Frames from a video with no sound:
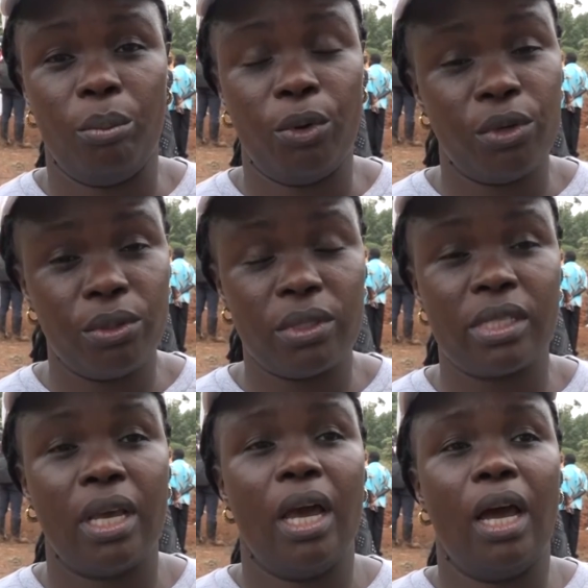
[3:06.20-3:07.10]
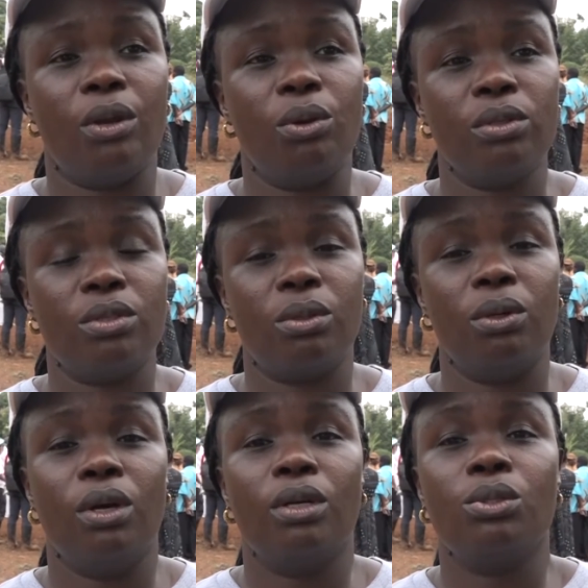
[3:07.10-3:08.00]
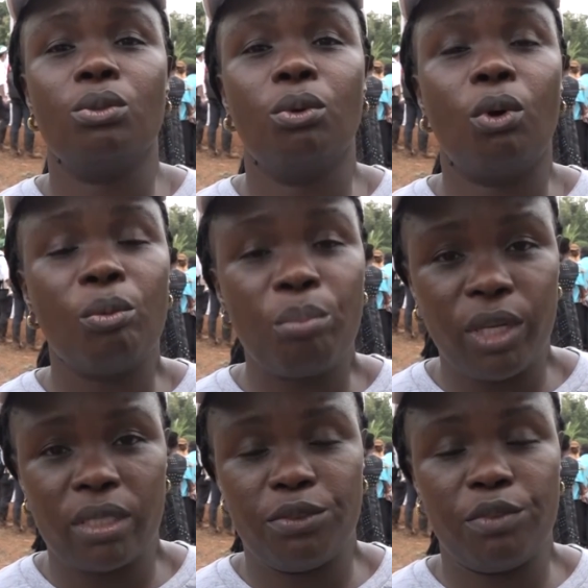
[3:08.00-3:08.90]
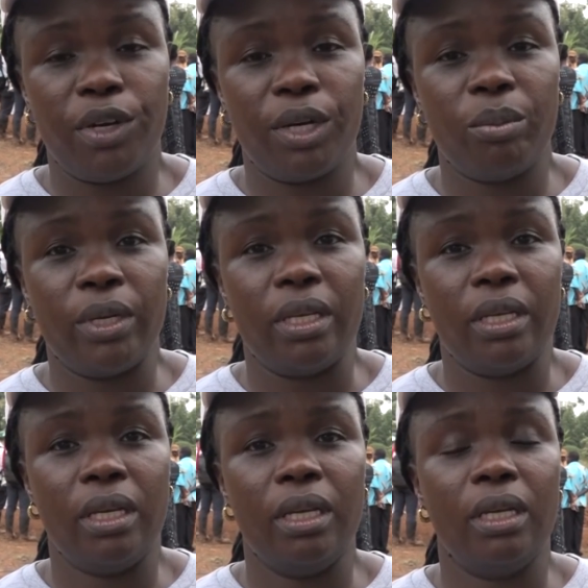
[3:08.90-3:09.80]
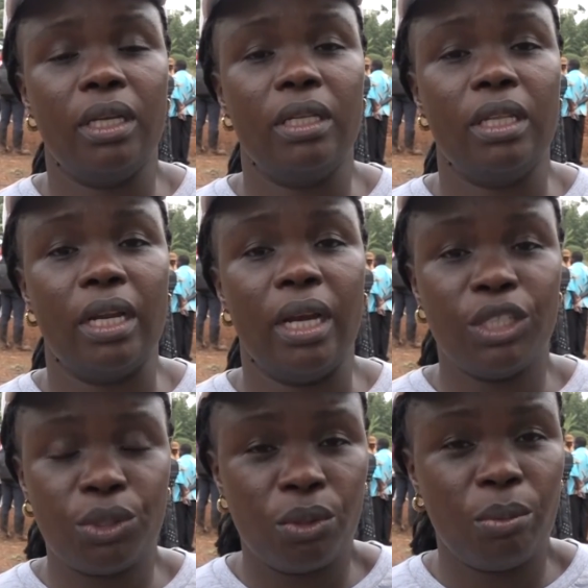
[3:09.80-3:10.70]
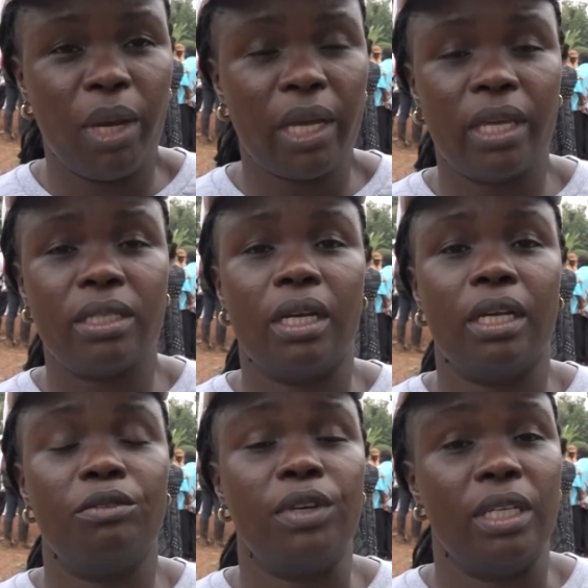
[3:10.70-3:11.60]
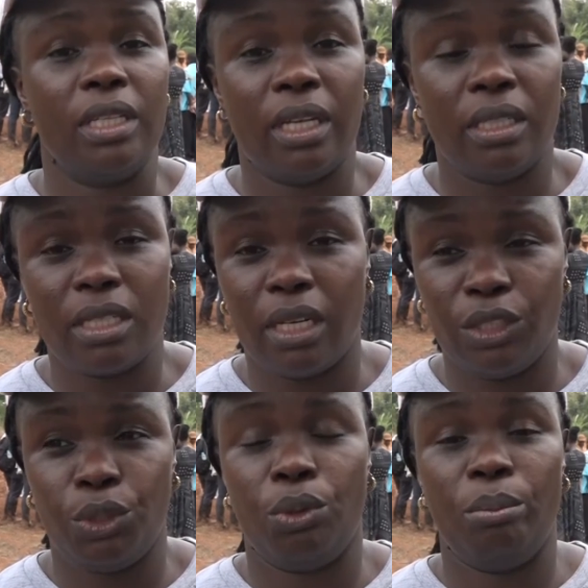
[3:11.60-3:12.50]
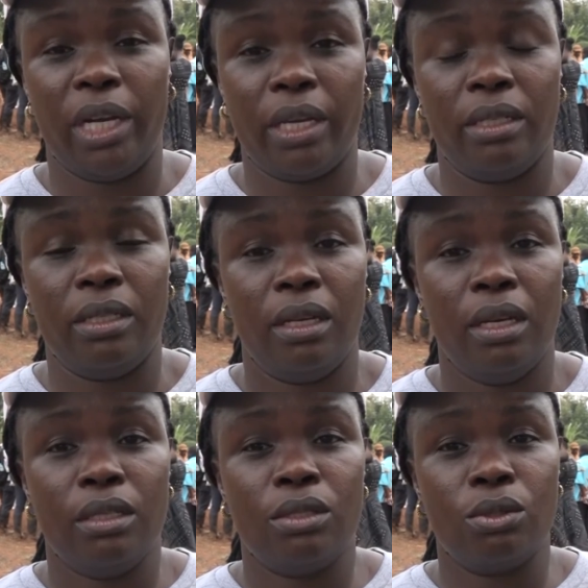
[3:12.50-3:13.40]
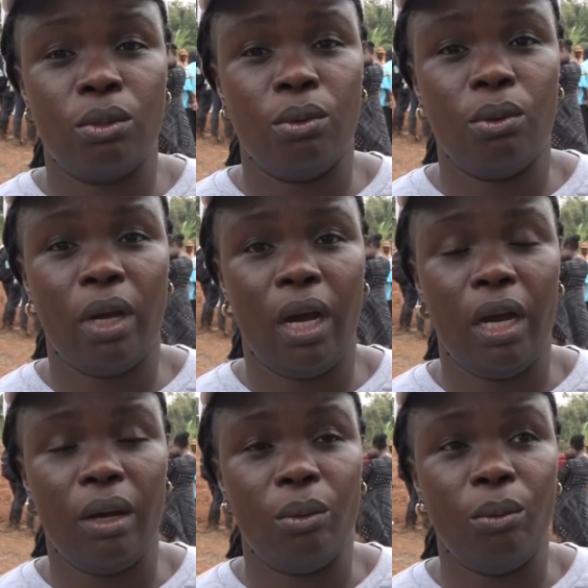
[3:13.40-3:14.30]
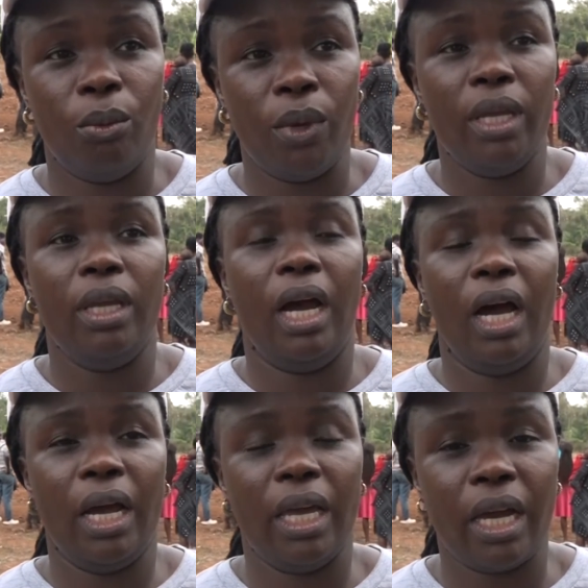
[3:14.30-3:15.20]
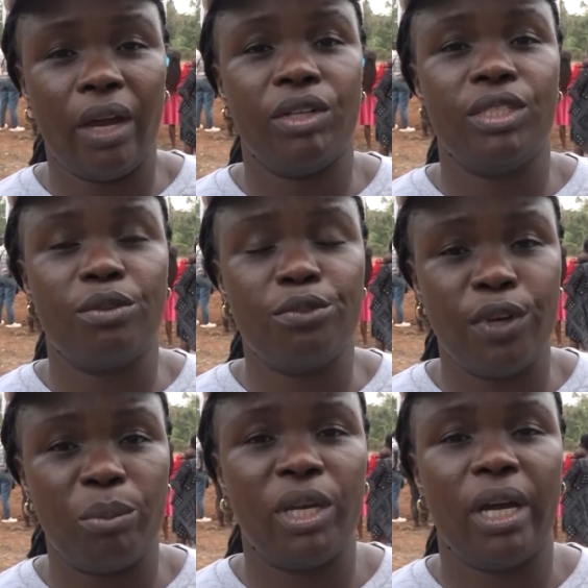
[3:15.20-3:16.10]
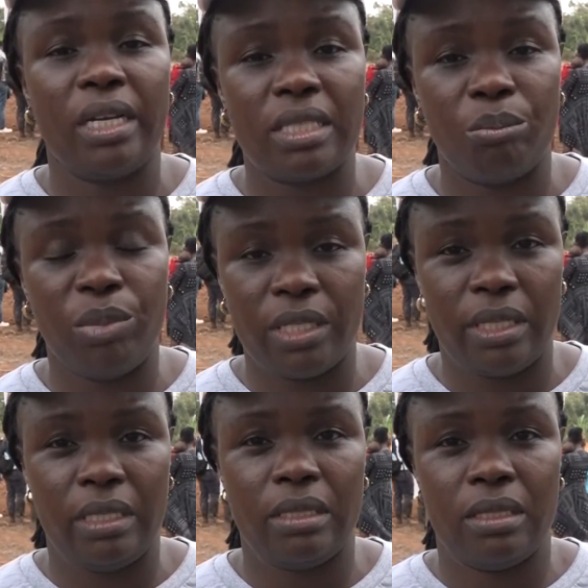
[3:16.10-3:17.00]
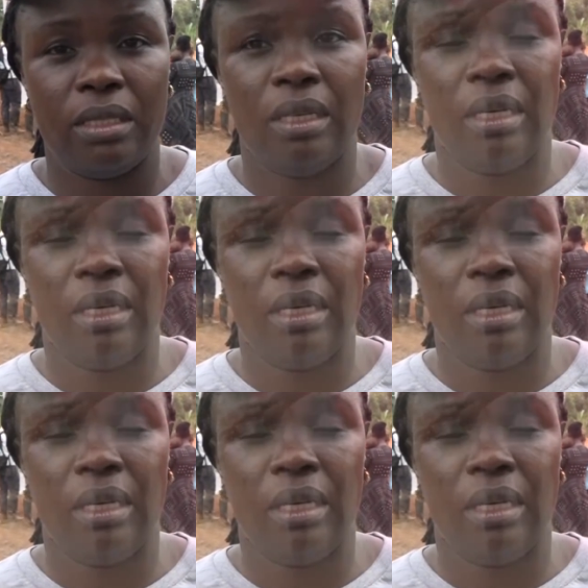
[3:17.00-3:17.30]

produce, and also to compete favorably in the national market and even in the international market. So we are encouraging farming as a business.